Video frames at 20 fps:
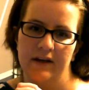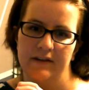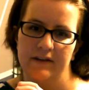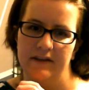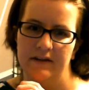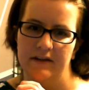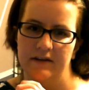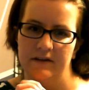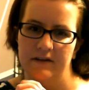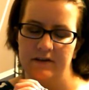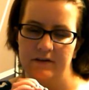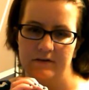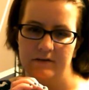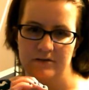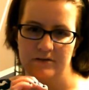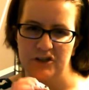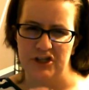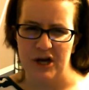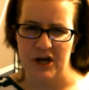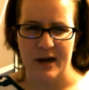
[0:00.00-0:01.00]
the
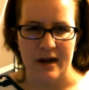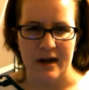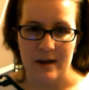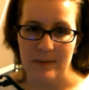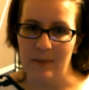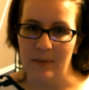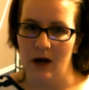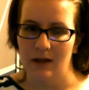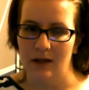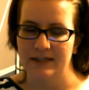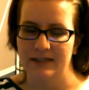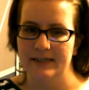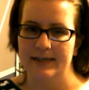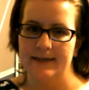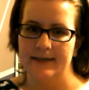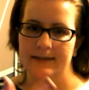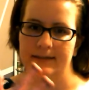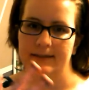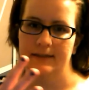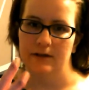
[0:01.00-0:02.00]
shady
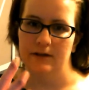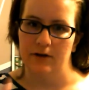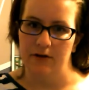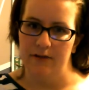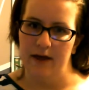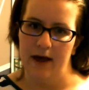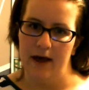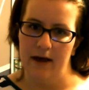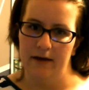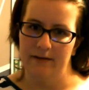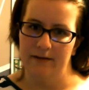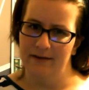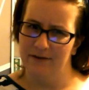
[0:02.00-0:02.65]
politics and all that,